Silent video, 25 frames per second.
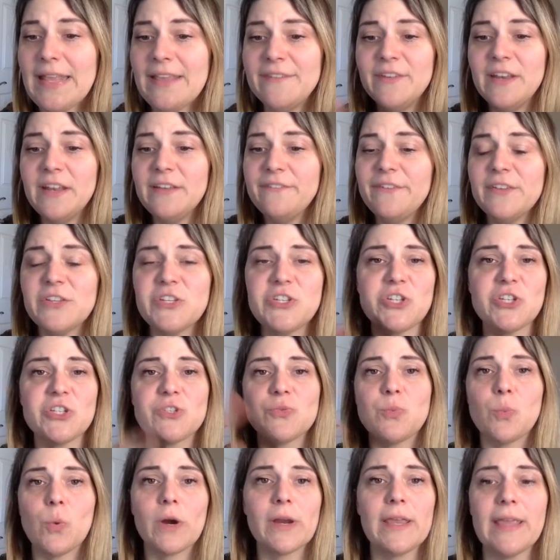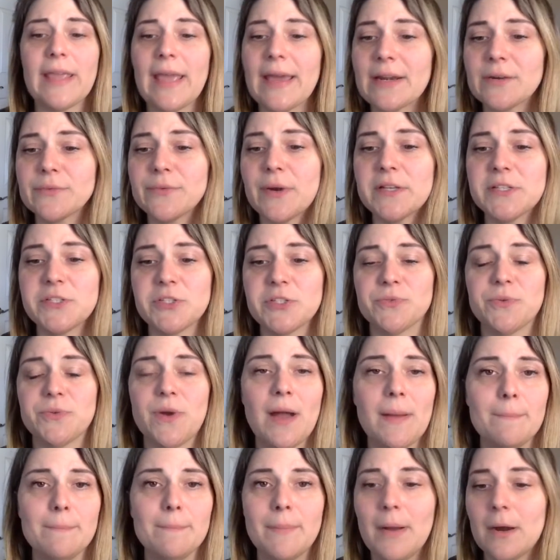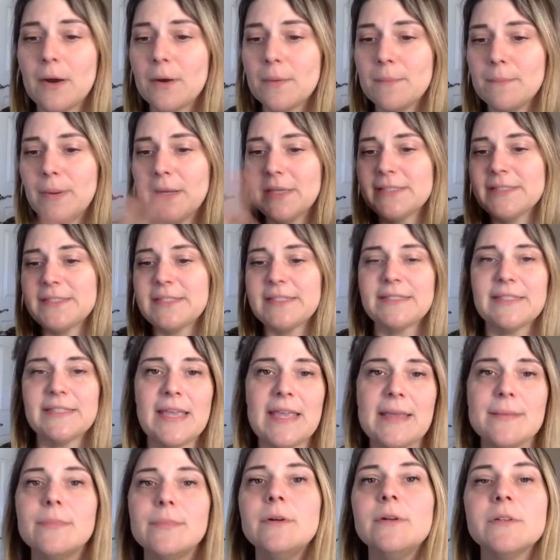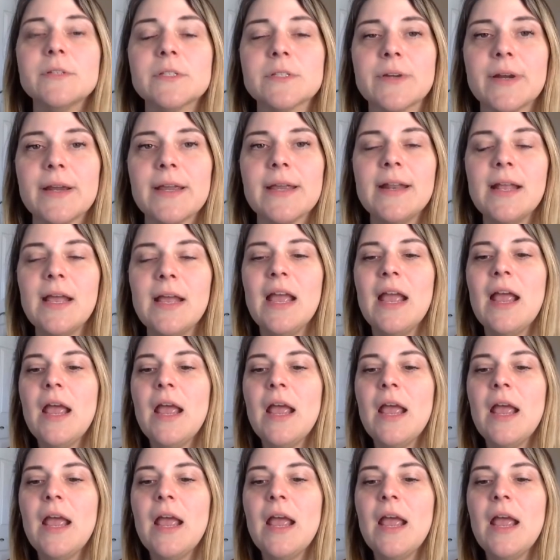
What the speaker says: Even if it's just working at a restaurant or bussing tables, right?